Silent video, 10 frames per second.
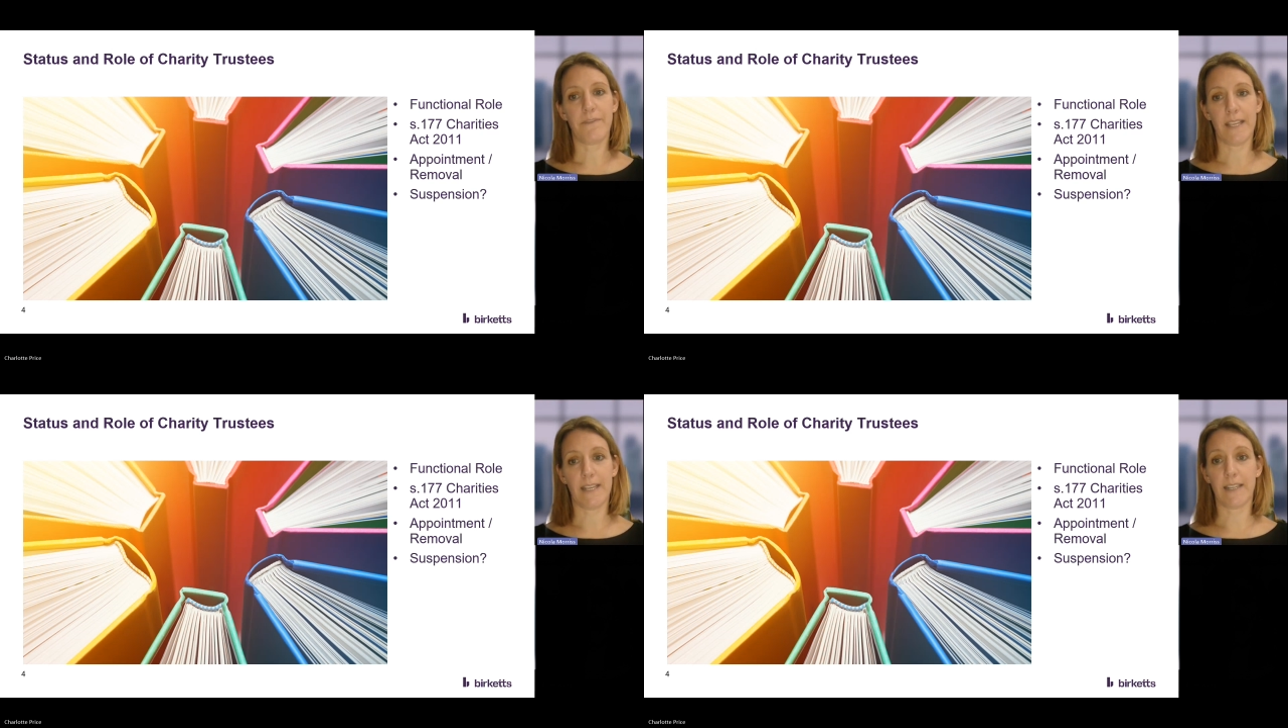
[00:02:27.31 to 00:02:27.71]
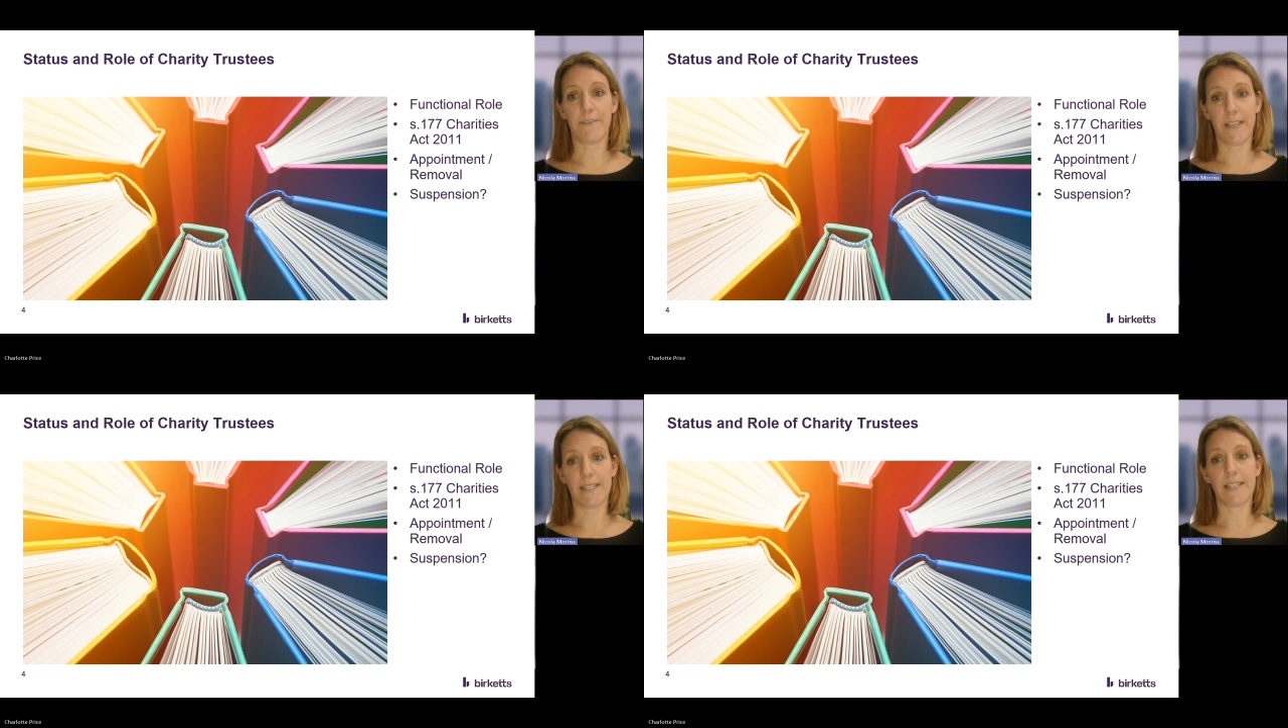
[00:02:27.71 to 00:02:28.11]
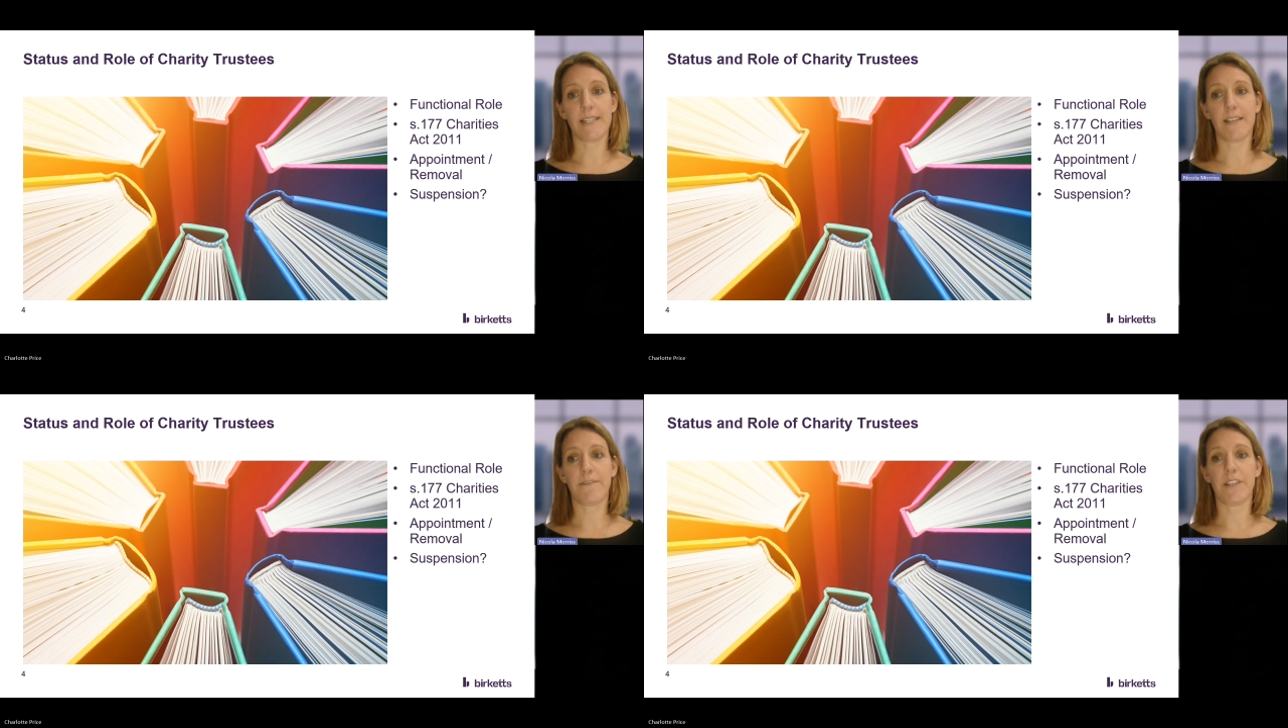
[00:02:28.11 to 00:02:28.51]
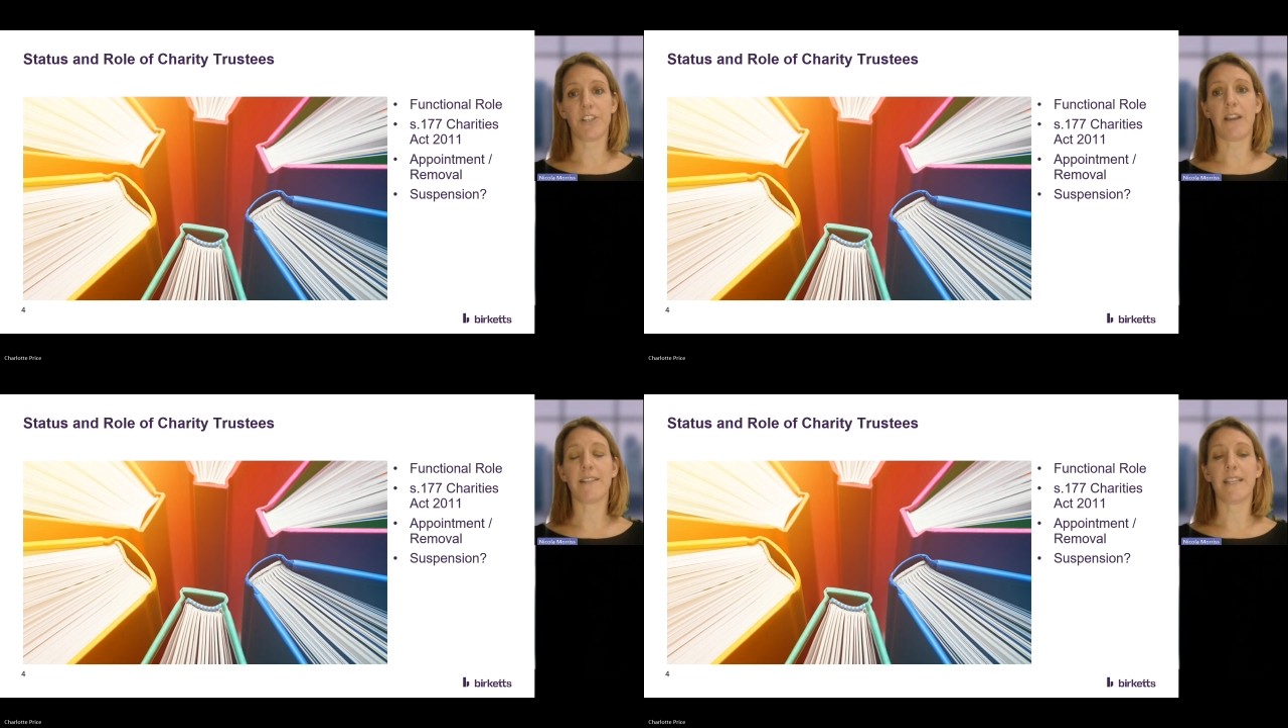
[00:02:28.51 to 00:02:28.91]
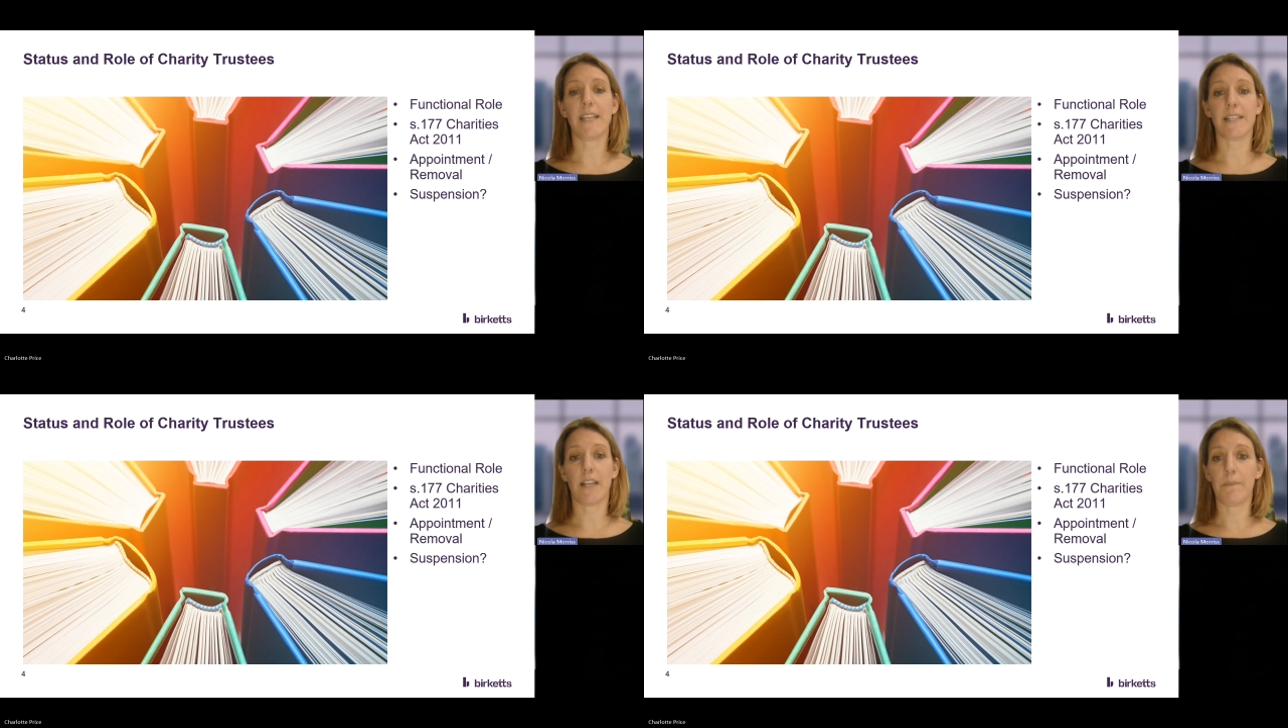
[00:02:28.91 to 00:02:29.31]
for instance, if the charity
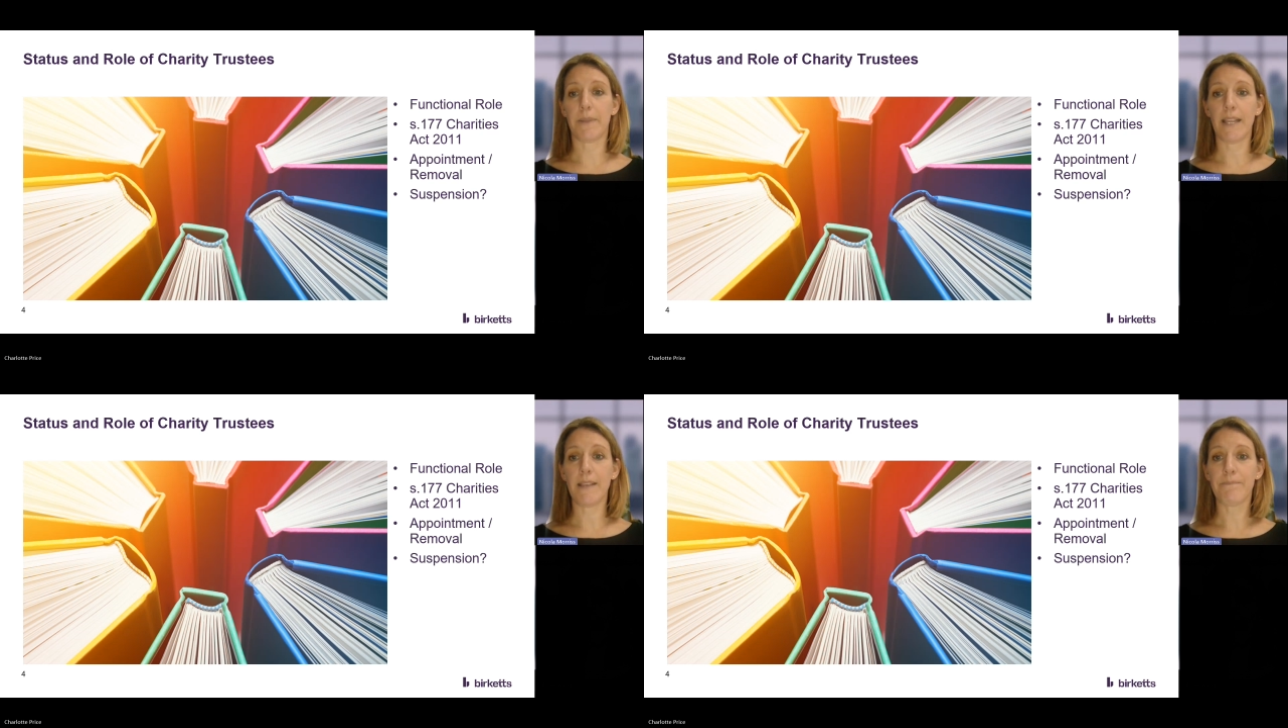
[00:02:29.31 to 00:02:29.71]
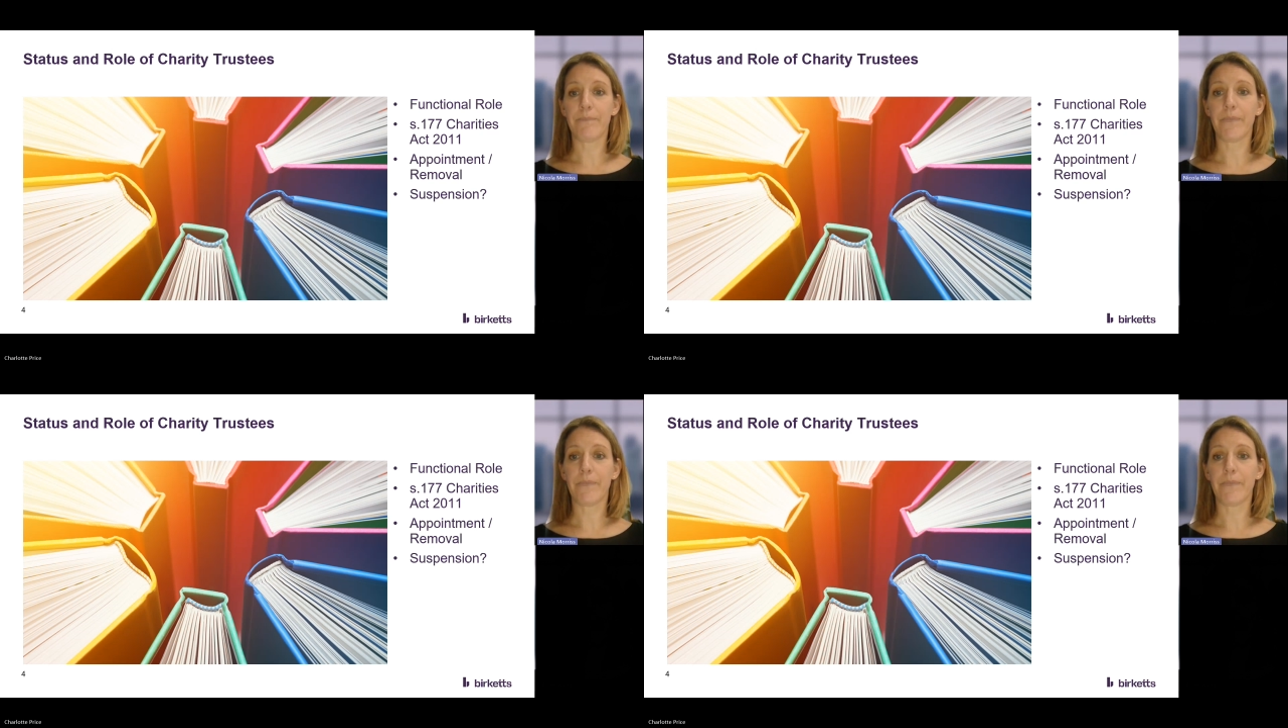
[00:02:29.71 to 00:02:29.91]
is a company,